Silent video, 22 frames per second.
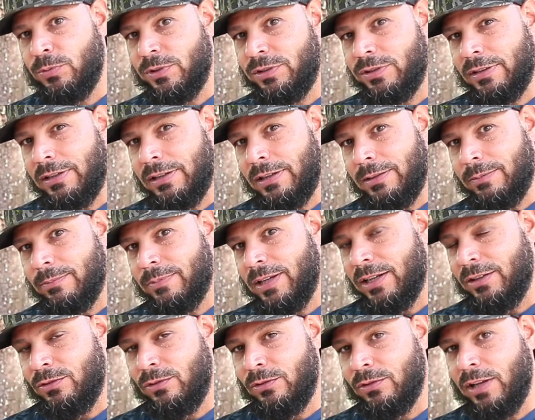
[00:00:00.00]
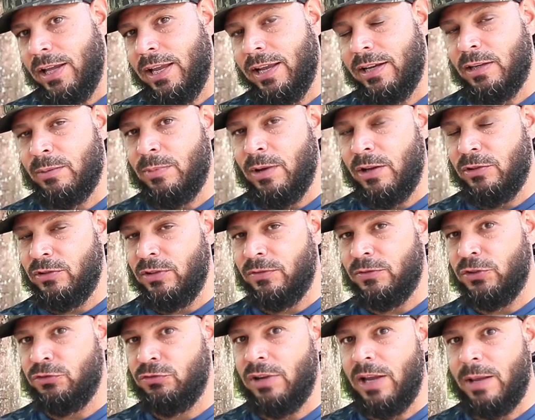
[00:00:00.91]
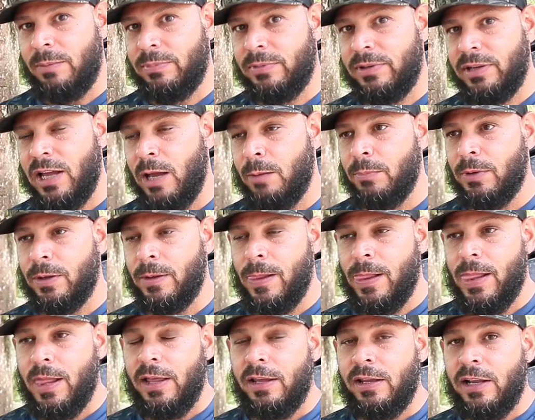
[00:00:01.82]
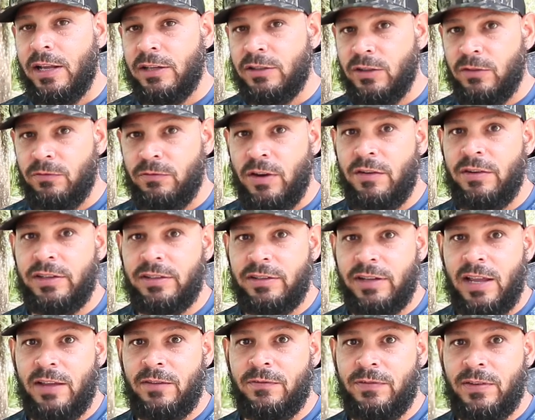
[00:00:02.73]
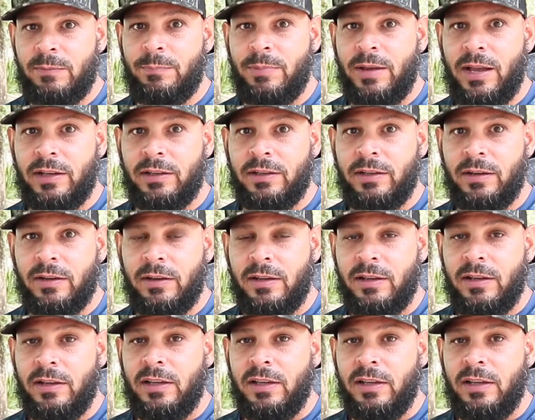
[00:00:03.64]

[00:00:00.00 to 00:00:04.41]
which I'm not too liking about, so you have to strap them down, but it's a very tight fit back there.